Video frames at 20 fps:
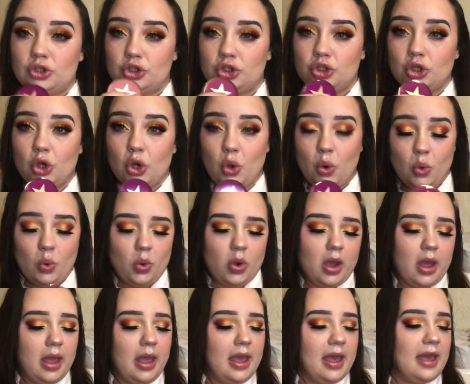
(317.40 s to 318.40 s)
So
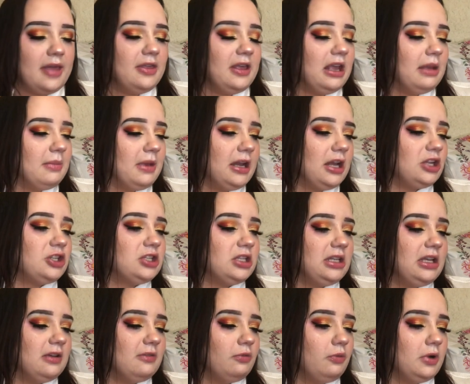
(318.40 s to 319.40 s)
I think I might actually
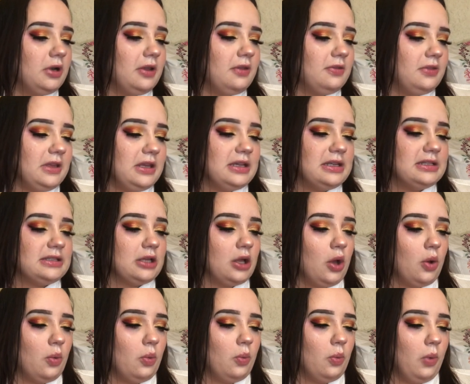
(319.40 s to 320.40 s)
give one of these
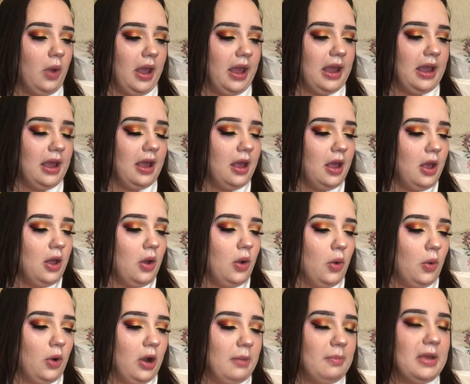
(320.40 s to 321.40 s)
away,
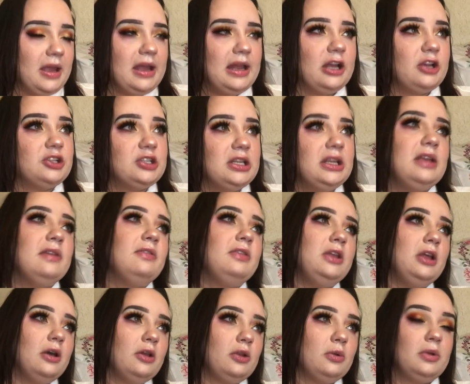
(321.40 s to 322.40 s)
or I might actually give the
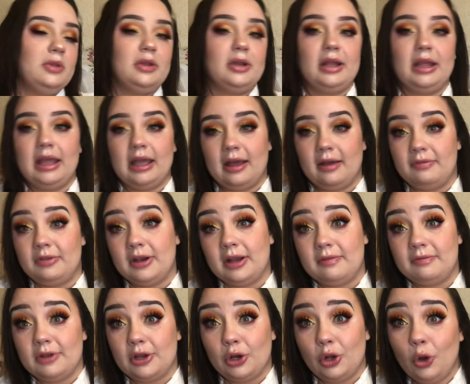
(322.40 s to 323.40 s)
other one that I
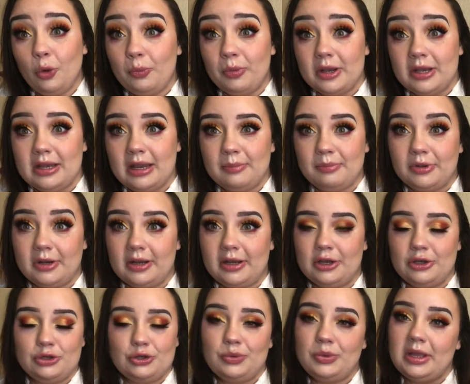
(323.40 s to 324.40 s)
have not opened and put it
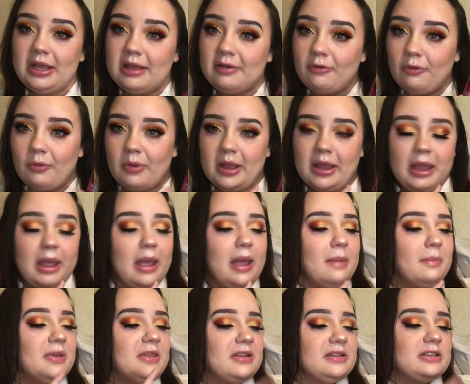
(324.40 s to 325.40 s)
into a giveaway.
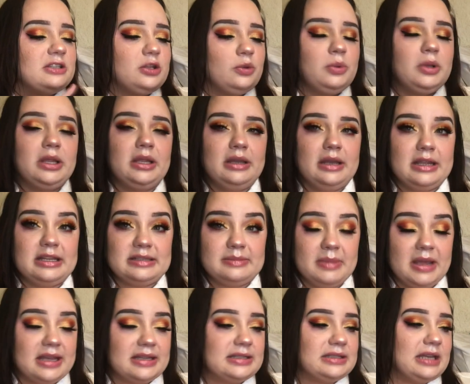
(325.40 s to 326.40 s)
But this is a really nice
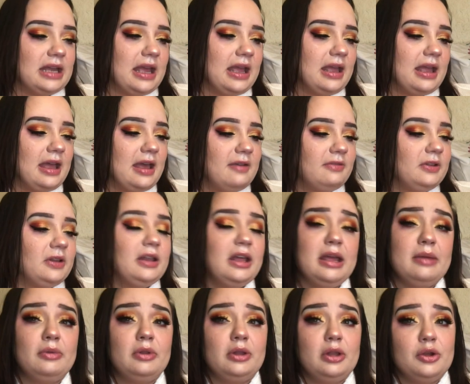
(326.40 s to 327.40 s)
mask to have.
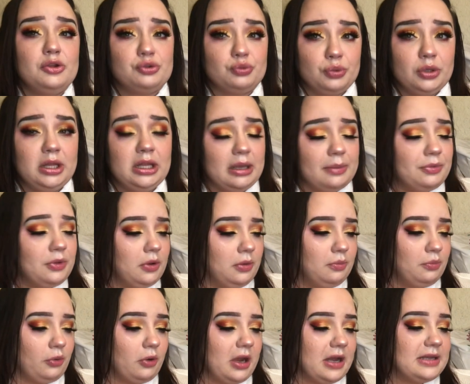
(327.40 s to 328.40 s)
Glam Glow is really up there in
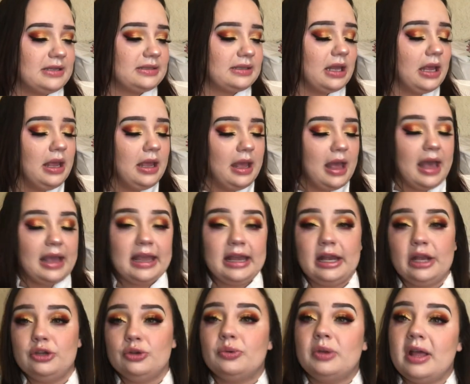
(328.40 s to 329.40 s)
price. Again, I
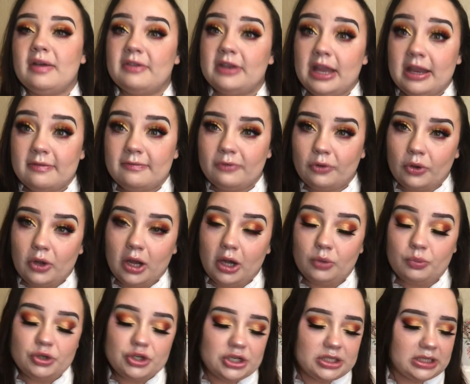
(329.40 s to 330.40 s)
don't have an info card,
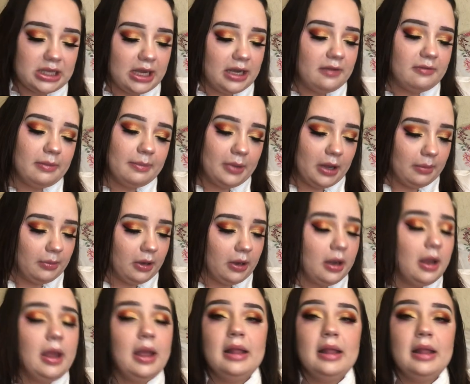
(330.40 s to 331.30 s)
which is kind of a bummer.